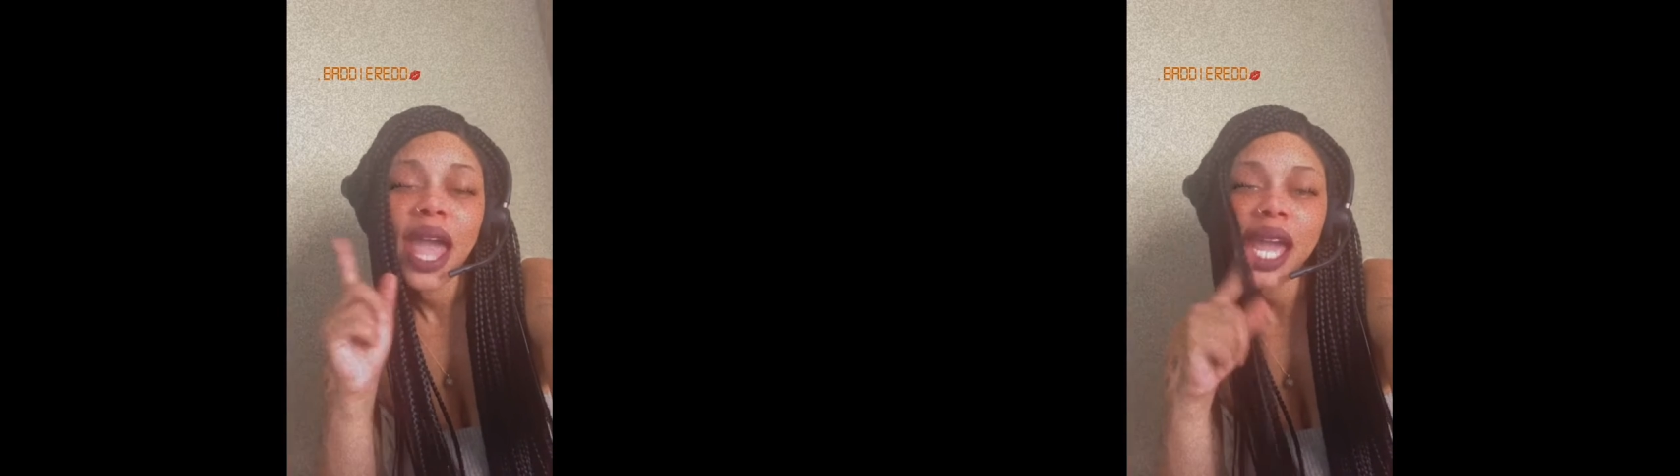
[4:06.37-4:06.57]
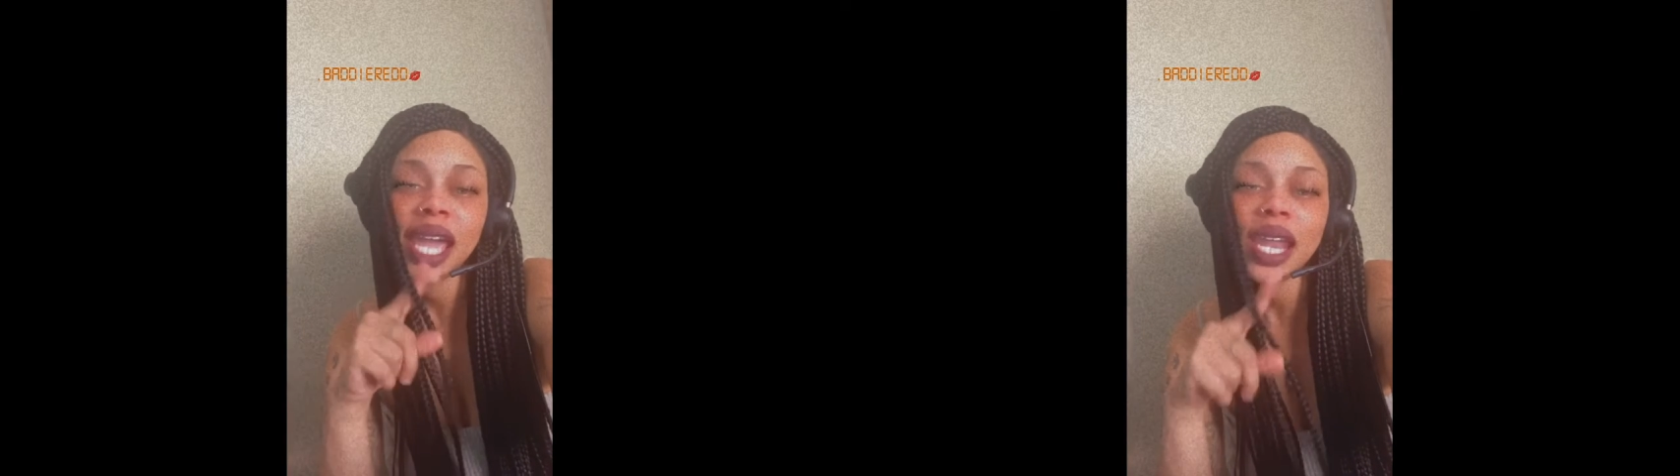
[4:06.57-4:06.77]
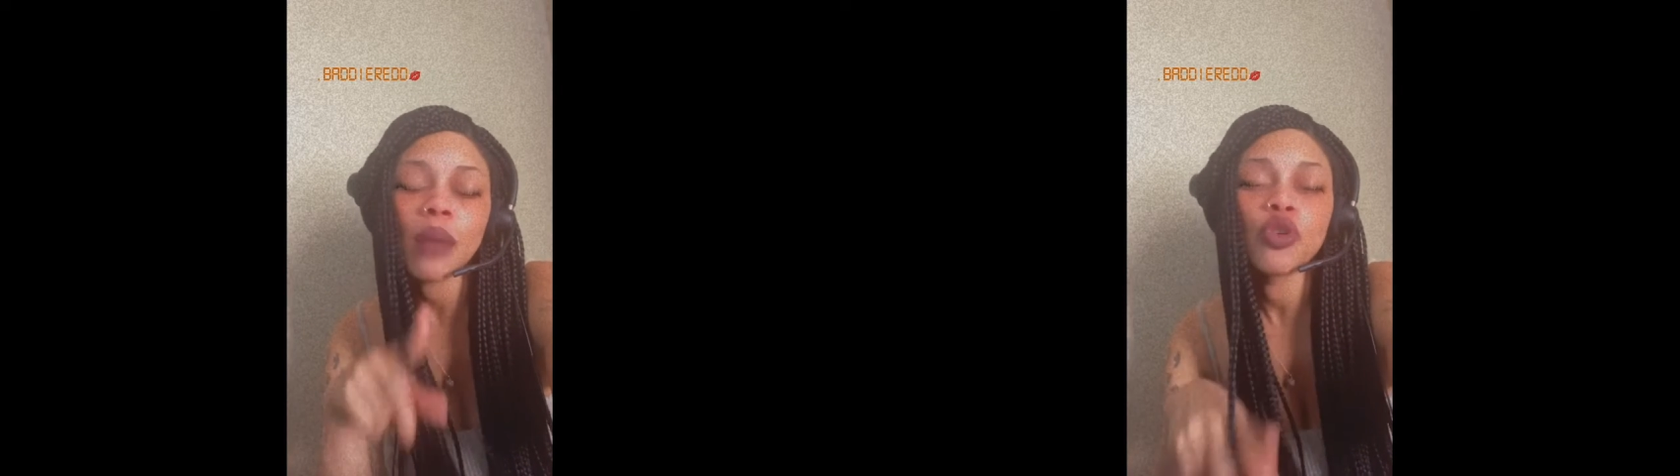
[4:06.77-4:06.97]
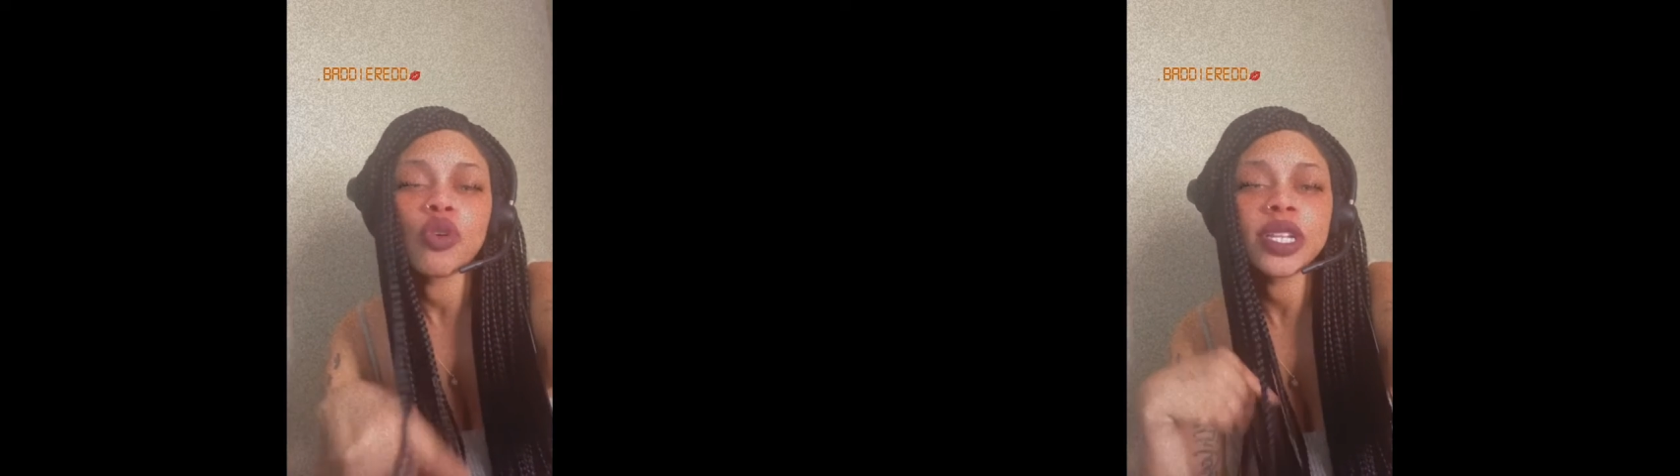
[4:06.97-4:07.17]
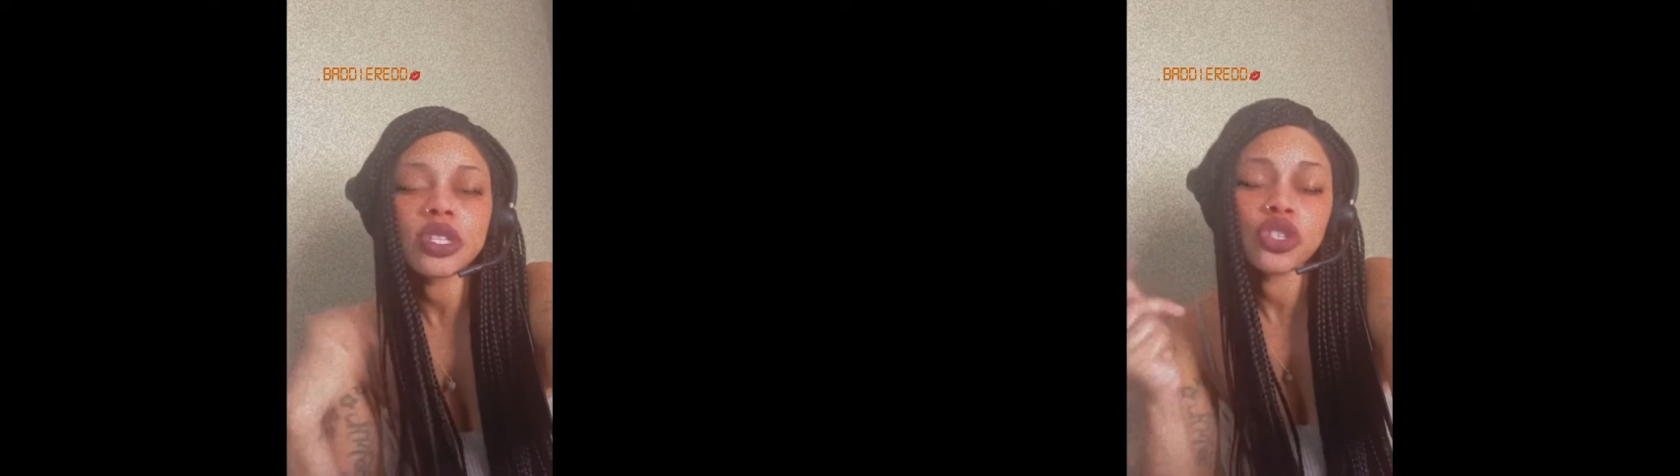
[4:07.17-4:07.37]
And I'm
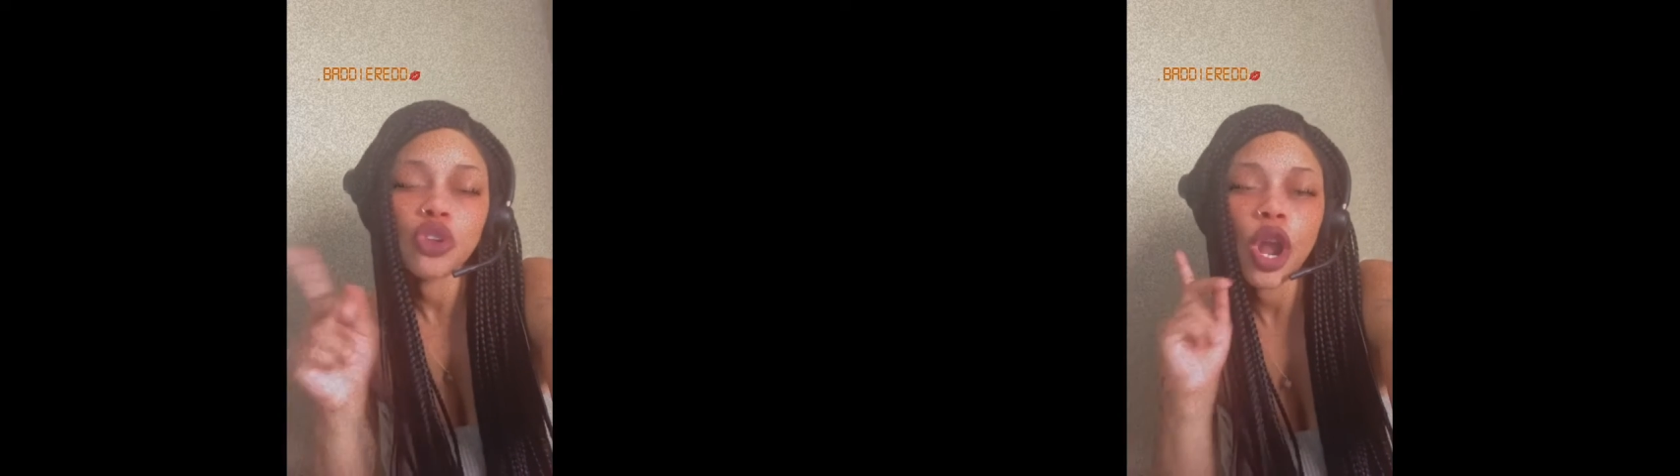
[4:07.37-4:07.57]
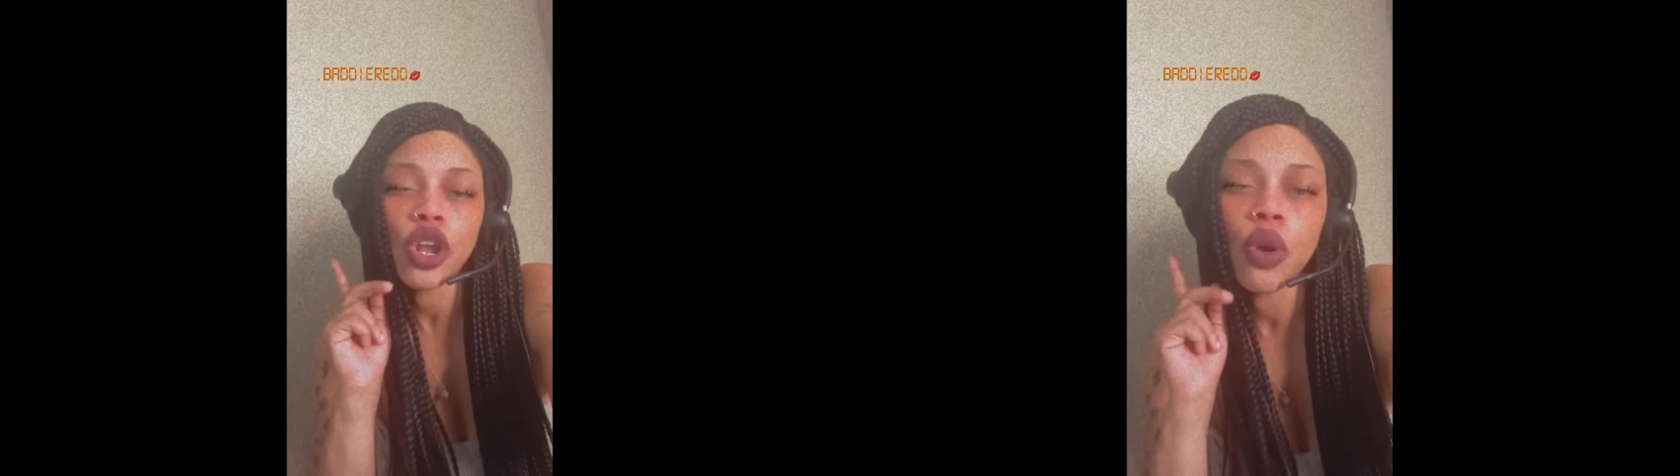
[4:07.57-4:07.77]
going to start